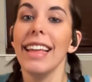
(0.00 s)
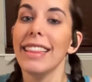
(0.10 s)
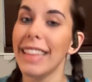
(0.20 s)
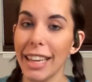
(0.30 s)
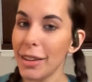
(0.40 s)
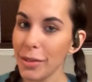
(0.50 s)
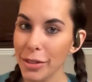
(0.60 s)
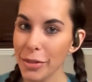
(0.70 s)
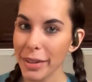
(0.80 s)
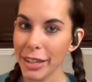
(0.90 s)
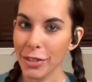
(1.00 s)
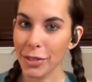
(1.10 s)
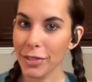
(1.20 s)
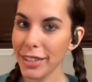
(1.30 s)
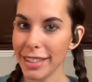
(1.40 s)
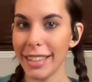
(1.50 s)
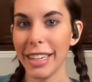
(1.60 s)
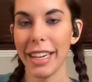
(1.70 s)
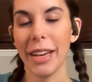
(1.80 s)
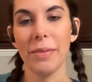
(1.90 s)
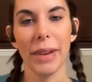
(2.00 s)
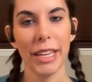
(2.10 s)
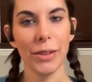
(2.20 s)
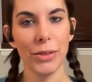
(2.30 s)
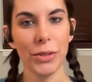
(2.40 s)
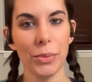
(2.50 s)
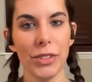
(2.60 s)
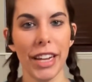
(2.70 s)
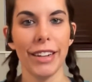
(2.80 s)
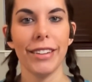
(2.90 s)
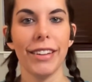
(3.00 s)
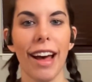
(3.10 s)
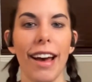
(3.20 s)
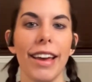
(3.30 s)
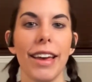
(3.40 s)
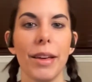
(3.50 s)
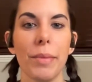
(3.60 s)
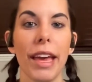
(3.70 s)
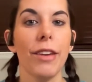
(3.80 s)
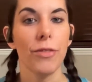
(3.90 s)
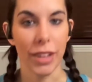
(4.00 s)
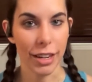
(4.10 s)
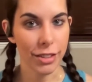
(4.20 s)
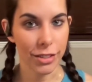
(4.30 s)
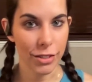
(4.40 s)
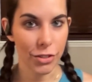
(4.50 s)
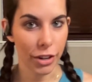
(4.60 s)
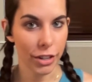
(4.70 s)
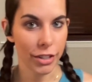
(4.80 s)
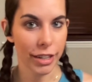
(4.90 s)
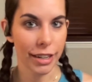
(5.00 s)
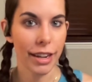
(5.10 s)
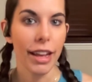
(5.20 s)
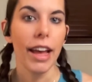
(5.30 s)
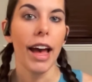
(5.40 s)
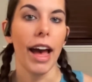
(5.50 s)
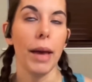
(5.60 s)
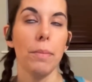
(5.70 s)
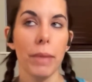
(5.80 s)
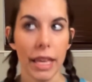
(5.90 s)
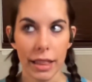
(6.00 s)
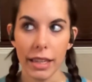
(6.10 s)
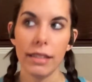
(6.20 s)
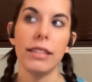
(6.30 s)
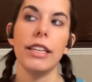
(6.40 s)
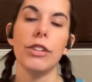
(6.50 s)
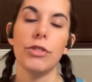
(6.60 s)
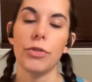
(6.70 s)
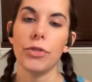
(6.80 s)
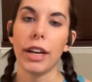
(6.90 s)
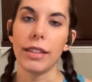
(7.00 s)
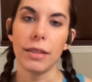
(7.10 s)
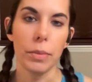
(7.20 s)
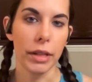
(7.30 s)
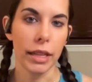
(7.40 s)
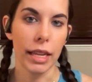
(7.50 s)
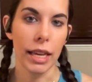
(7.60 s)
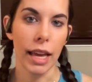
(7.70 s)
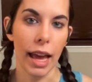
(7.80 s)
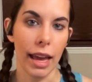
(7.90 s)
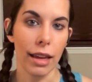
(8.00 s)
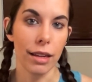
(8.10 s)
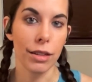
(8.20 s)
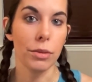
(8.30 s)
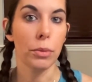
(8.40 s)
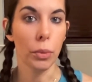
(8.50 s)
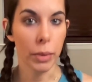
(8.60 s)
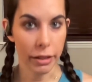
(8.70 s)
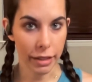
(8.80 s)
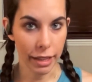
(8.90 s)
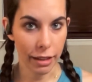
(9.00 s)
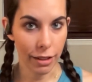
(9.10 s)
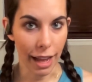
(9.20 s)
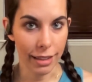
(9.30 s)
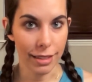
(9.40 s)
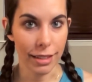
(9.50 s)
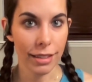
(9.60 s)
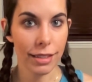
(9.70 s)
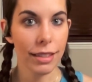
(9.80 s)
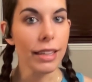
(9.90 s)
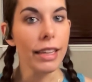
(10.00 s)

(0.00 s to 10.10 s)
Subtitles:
Thank you so much for visiting my YouTube channel. I am a fitness instructor. I mainly teach flexibility and mobility classes.